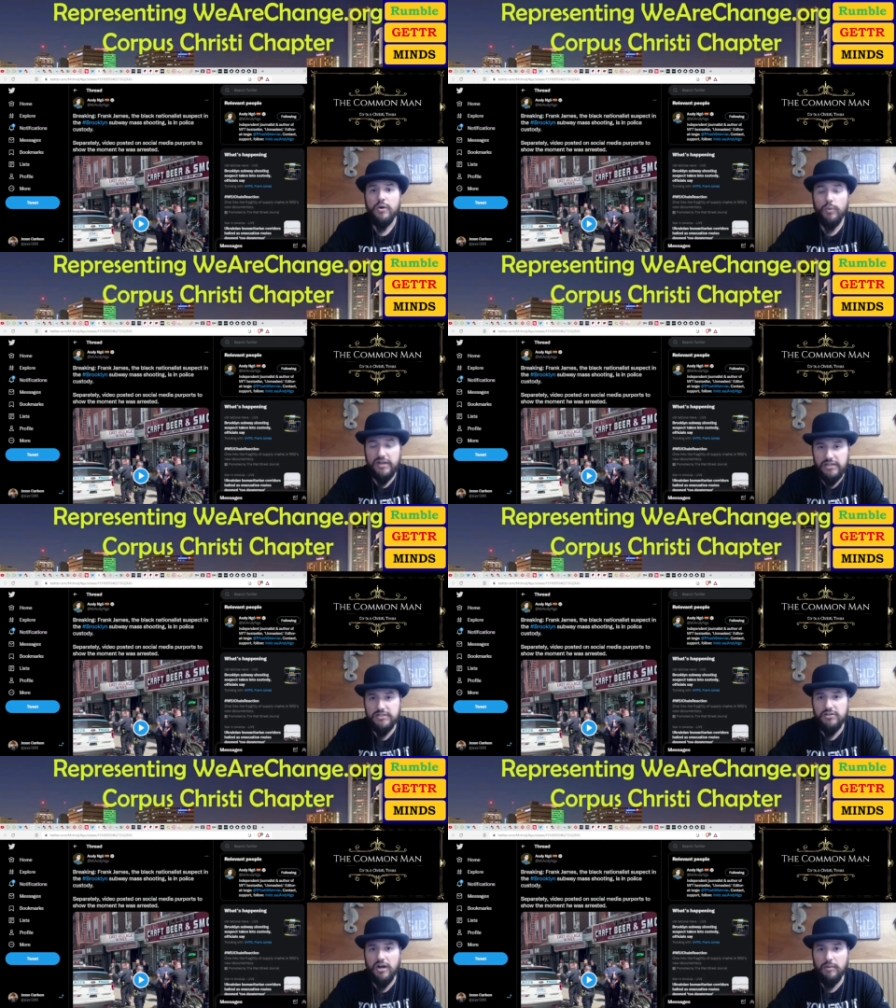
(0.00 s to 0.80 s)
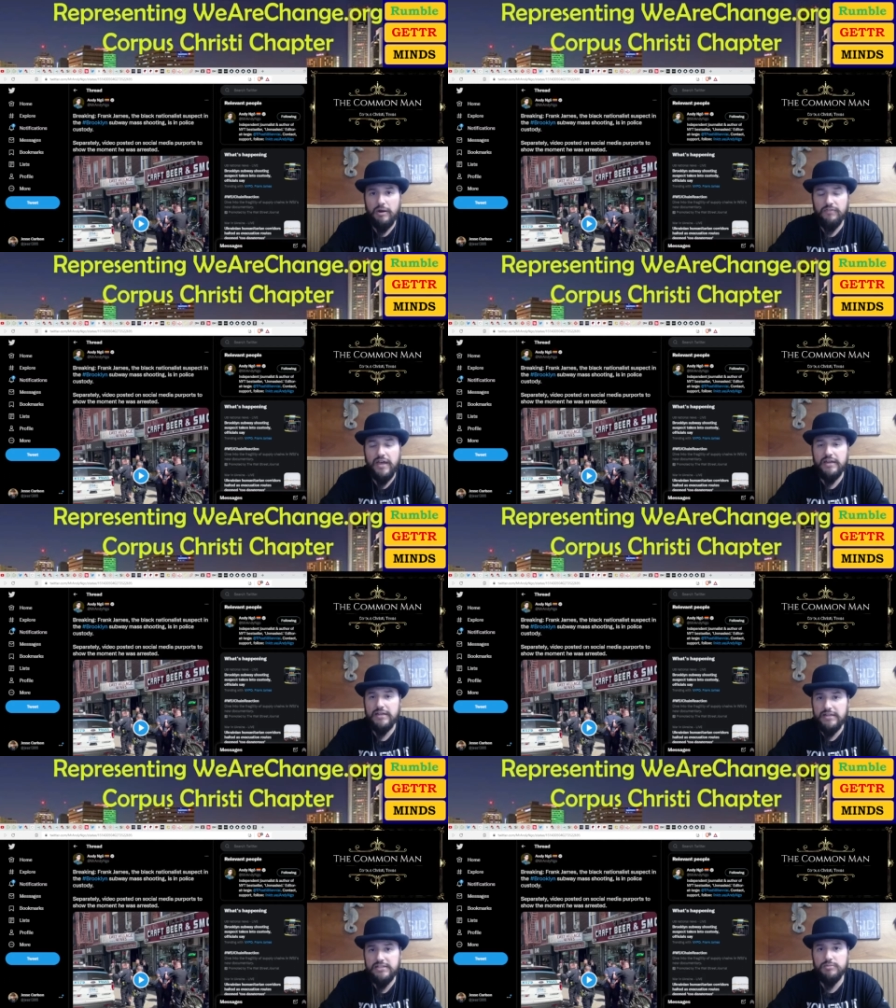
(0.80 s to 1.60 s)
We need to talk about that. It
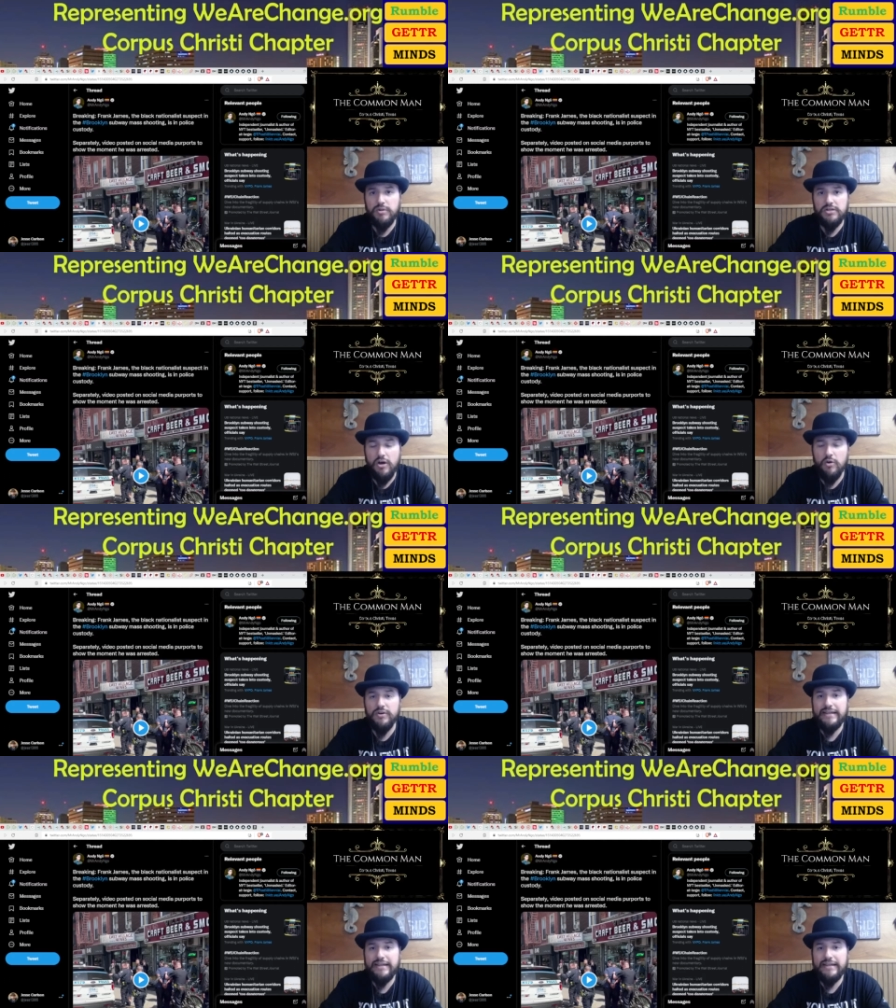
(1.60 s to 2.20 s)
needs to be known.